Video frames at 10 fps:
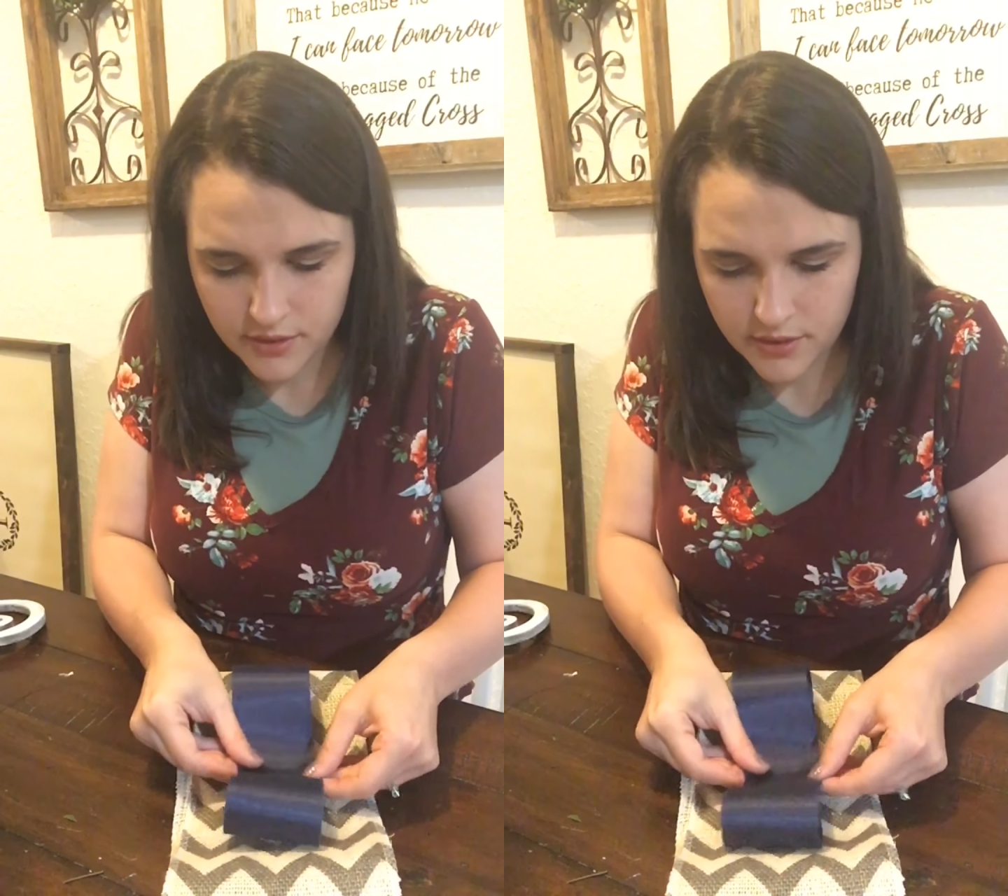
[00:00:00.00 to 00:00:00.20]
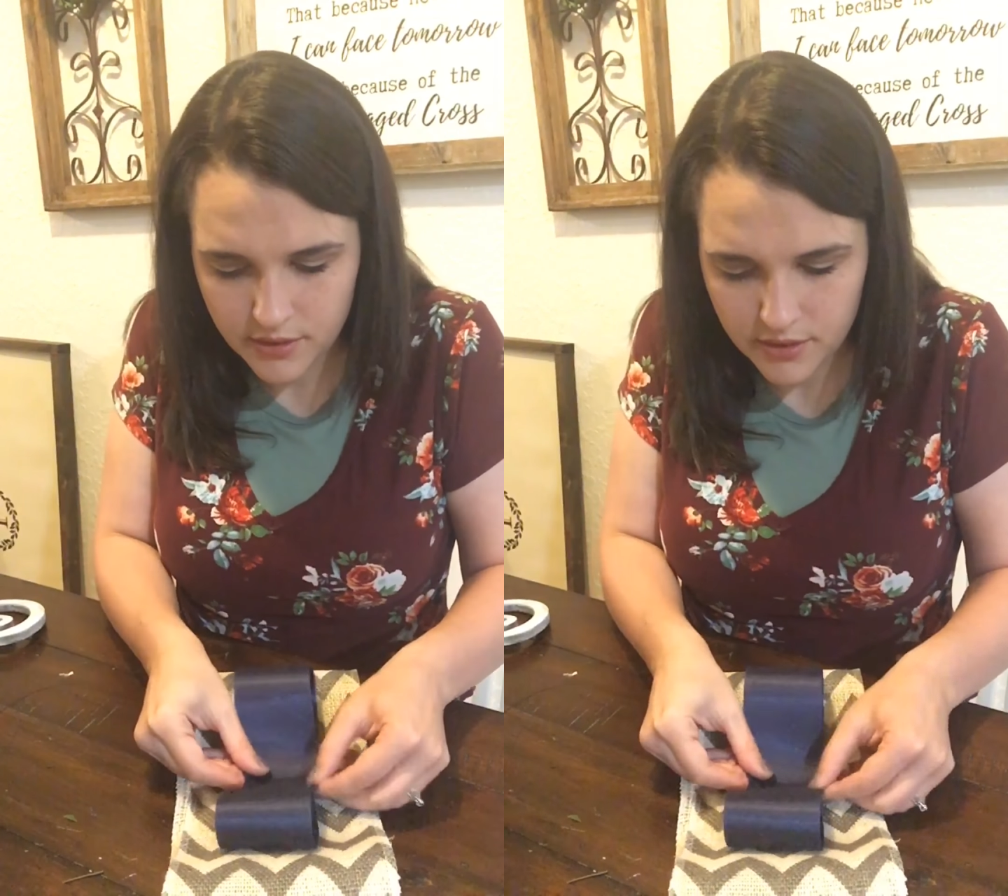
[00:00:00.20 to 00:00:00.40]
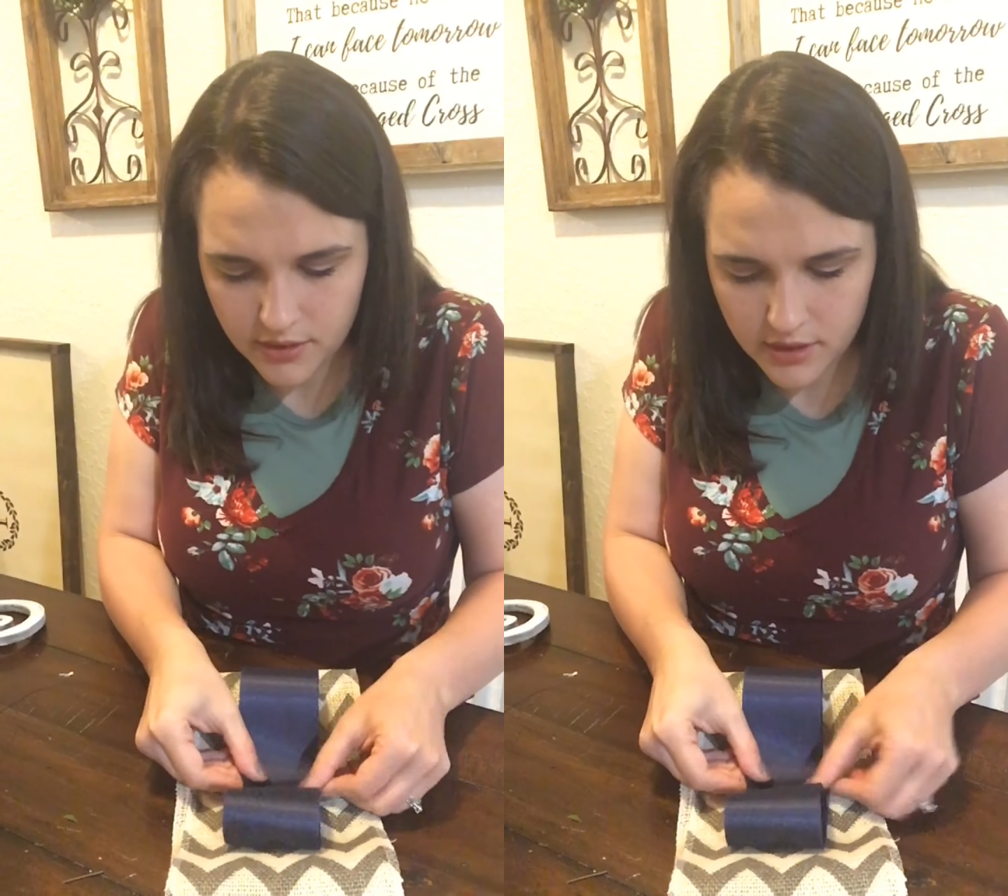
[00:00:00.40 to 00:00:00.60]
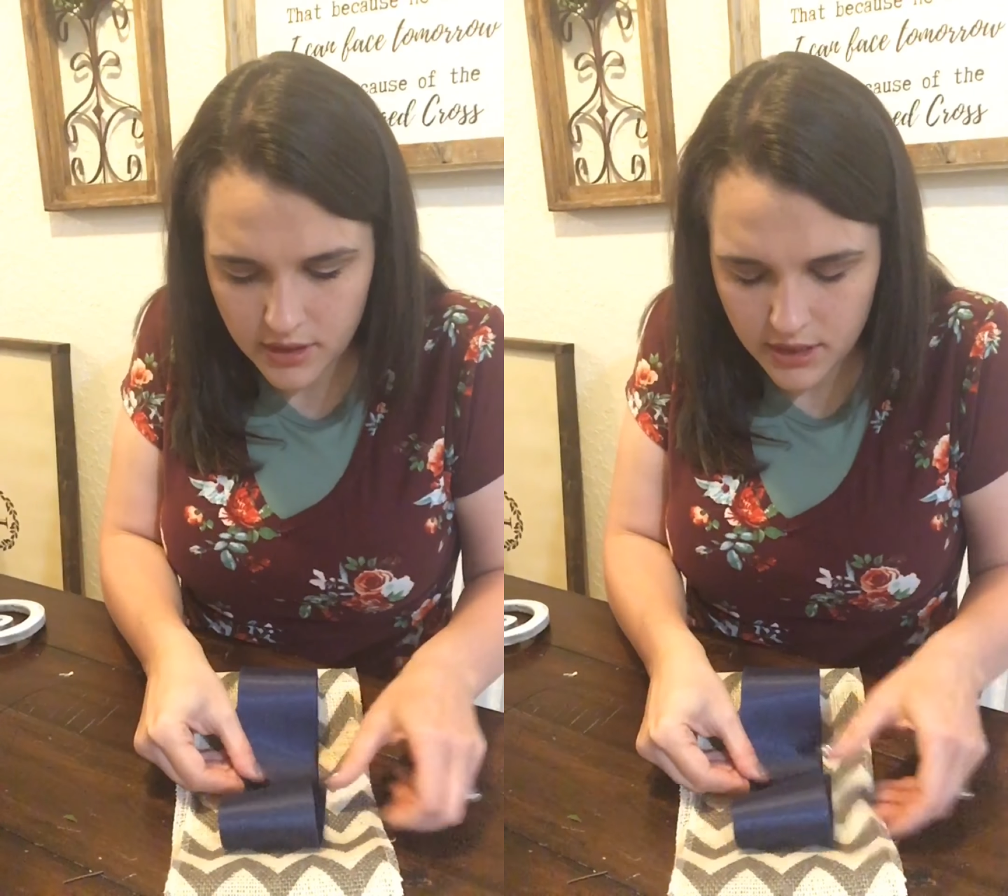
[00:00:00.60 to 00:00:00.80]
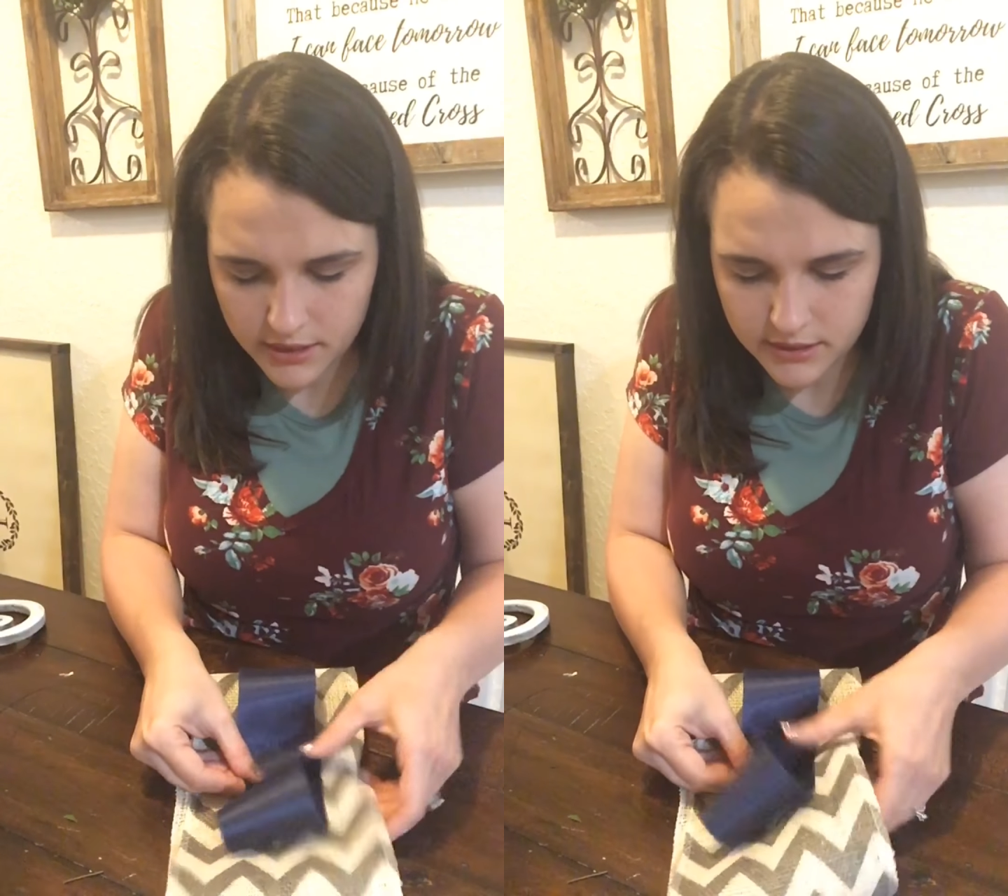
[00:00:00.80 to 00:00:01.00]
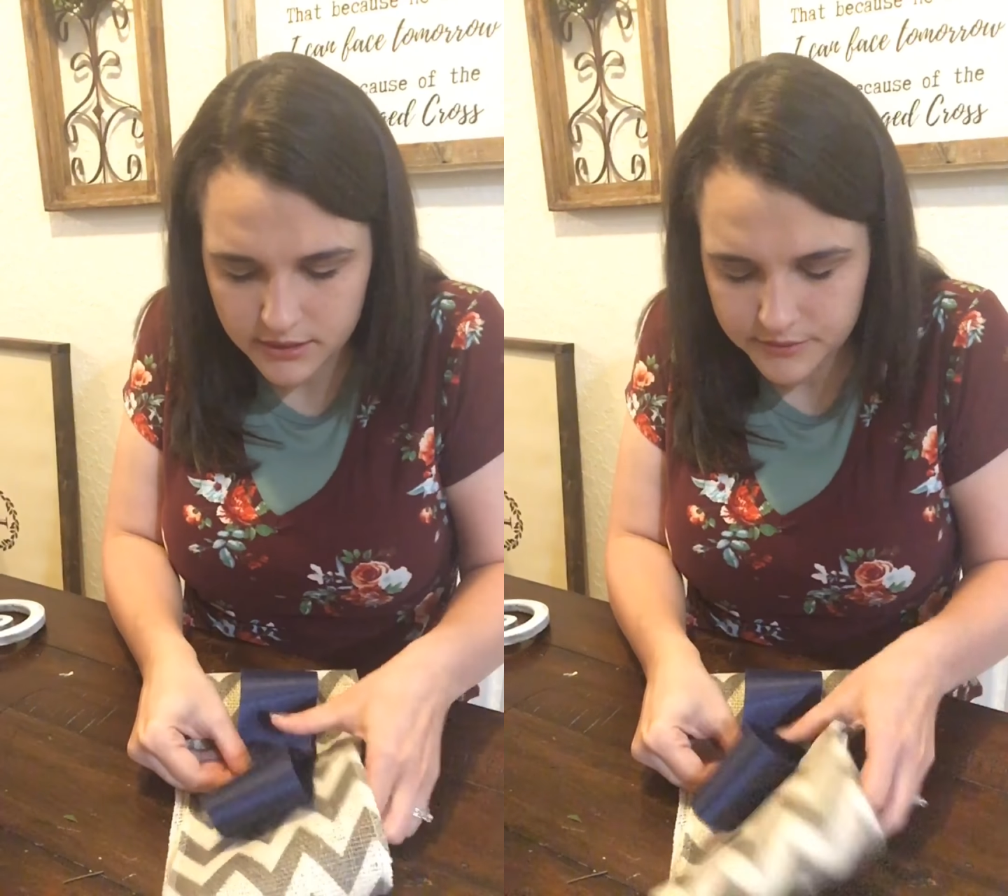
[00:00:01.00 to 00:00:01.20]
Alright.